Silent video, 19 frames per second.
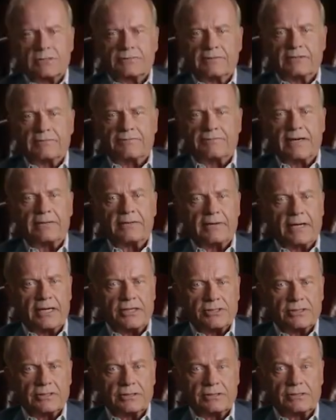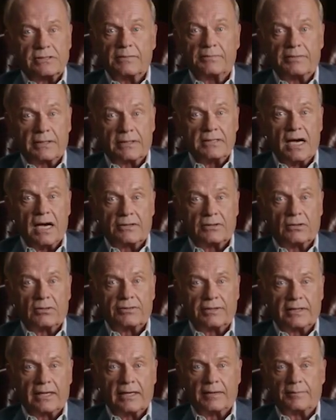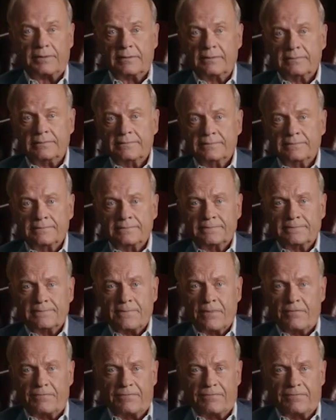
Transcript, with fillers: of Confederation are simply not holding up. The